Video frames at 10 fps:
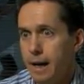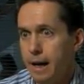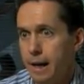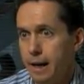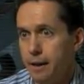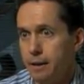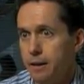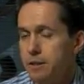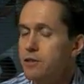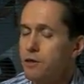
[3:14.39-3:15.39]
And
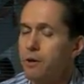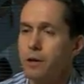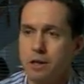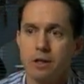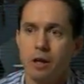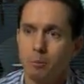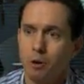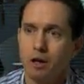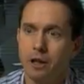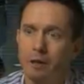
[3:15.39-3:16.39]
it's just a very exciting
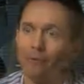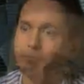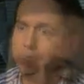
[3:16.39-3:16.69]
project.